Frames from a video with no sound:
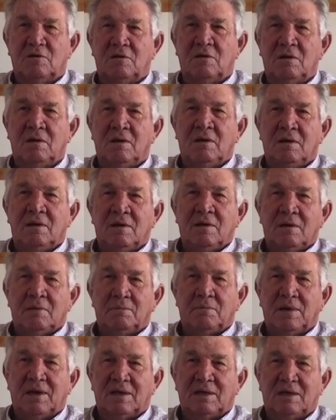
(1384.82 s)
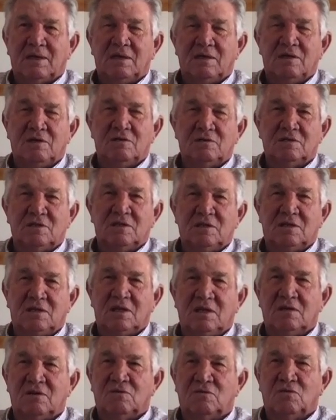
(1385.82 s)
and back in usually
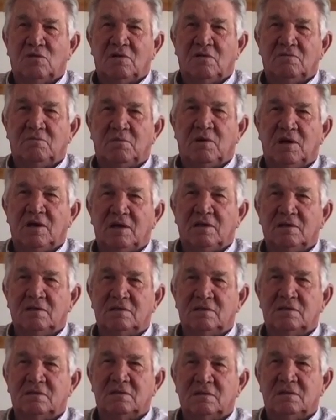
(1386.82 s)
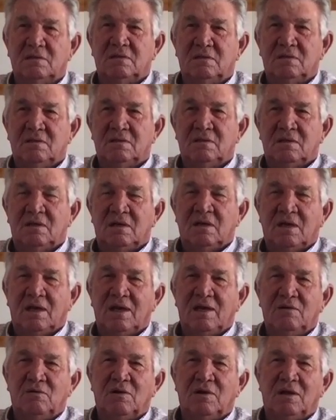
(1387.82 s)
10, 12 miles.
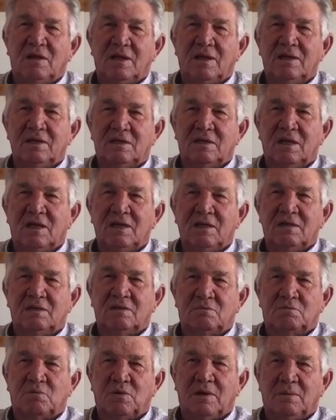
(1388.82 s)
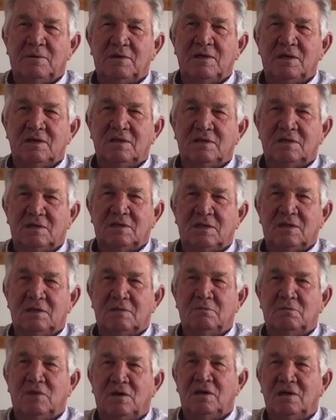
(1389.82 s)
Probably 8 to
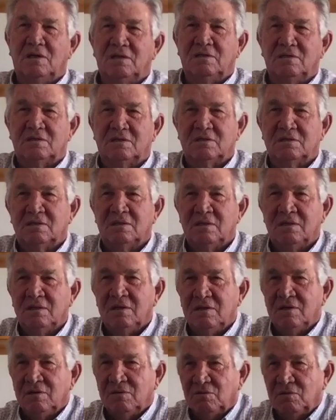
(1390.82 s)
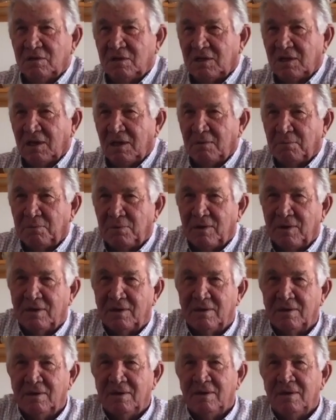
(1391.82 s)
10 miles we'd camp in.
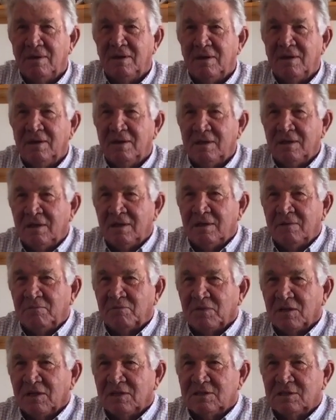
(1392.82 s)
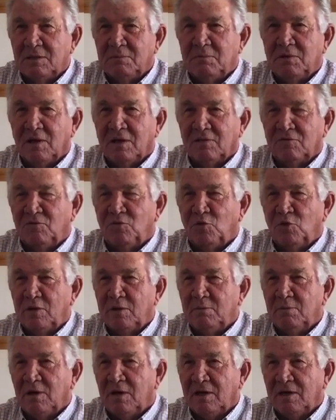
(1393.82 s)
Seemed like 40
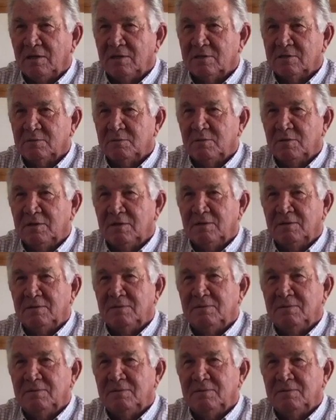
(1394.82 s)
miles, but